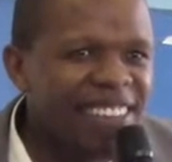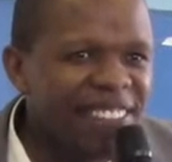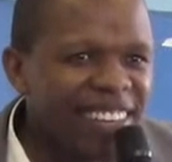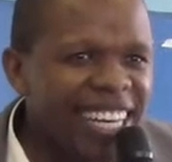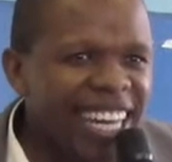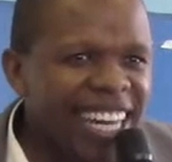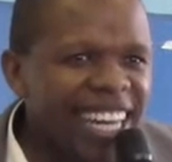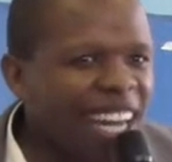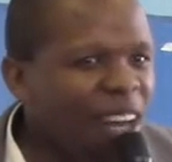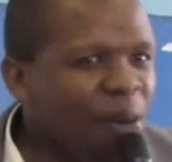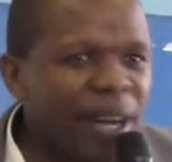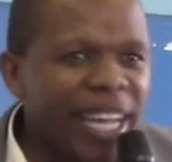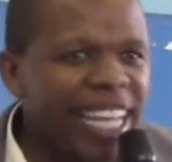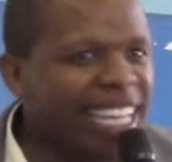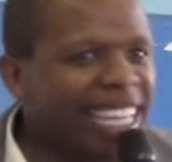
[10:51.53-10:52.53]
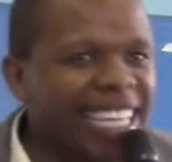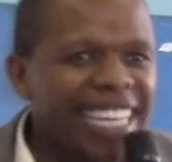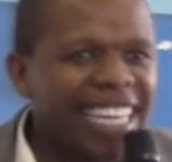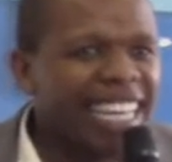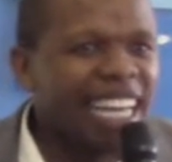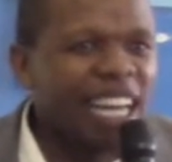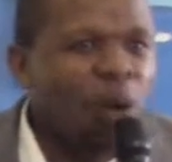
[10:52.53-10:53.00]
we lie awake
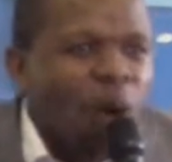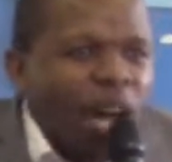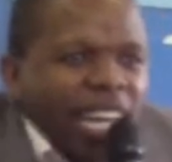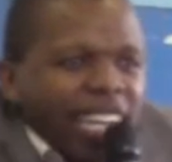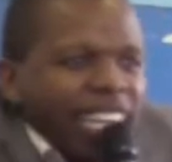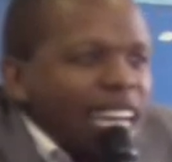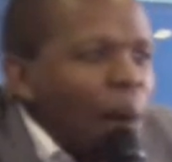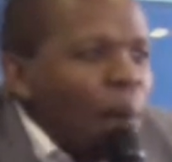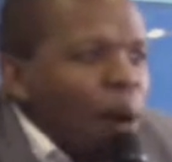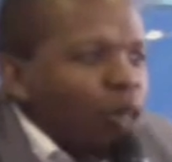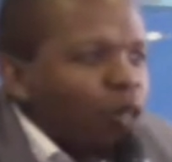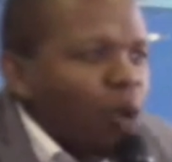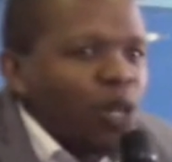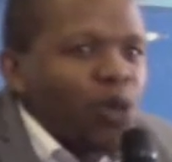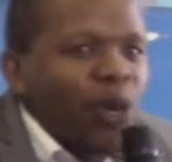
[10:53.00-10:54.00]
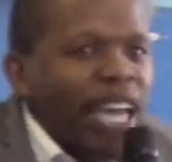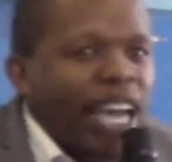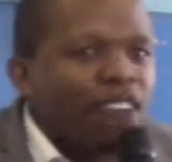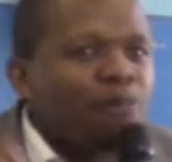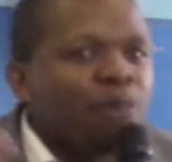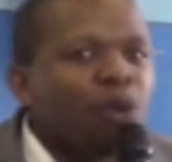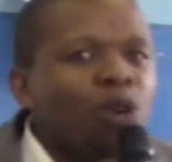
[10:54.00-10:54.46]
worrying about what we
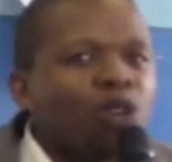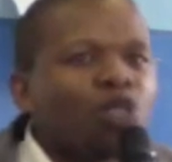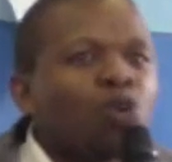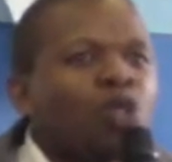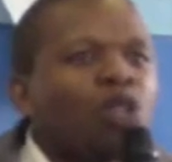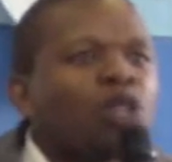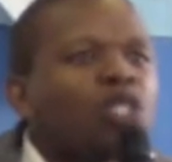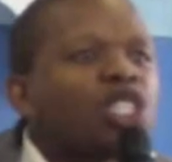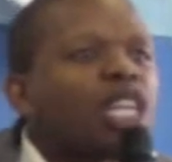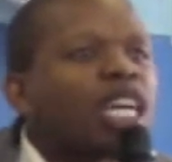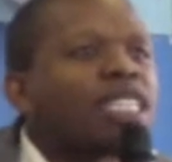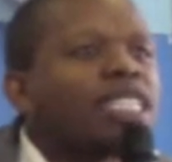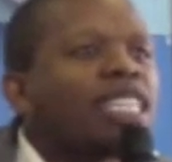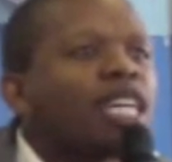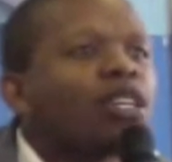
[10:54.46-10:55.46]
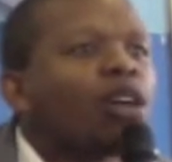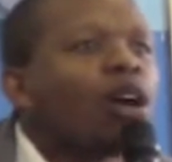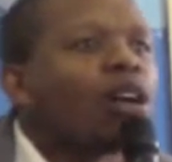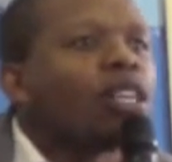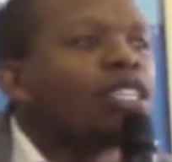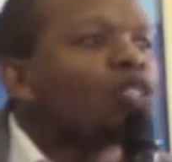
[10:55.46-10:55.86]
have because we don't trust that God is